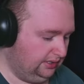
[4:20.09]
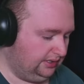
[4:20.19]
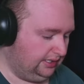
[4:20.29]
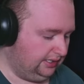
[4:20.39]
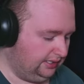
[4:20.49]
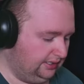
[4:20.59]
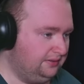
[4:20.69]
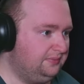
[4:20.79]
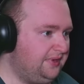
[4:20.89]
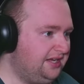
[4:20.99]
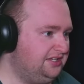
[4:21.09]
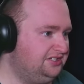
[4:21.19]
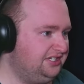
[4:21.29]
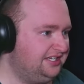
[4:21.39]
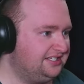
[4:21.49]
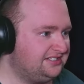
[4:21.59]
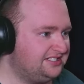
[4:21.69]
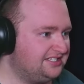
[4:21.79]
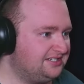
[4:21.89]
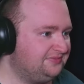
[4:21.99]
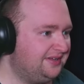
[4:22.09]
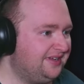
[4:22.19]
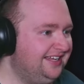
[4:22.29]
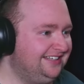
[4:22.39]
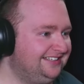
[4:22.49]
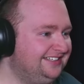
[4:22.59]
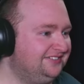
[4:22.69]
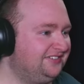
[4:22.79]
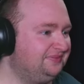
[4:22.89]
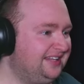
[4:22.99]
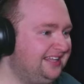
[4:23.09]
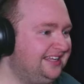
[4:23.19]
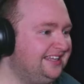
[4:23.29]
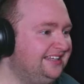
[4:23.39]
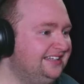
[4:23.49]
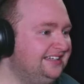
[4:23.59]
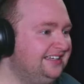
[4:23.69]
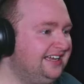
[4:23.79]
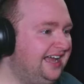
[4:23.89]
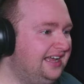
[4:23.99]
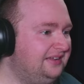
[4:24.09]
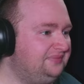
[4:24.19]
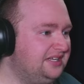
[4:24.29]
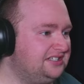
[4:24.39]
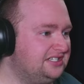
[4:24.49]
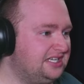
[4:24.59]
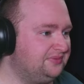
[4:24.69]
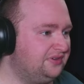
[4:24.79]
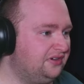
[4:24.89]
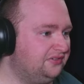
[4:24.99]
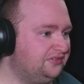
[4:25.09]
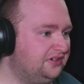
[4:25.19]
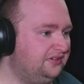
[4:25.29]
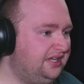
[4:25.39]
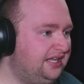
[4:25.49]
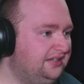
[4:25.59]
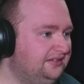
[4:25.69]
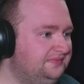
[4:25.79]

the mac and cheese because that's on my mind from the pictures that we got through here.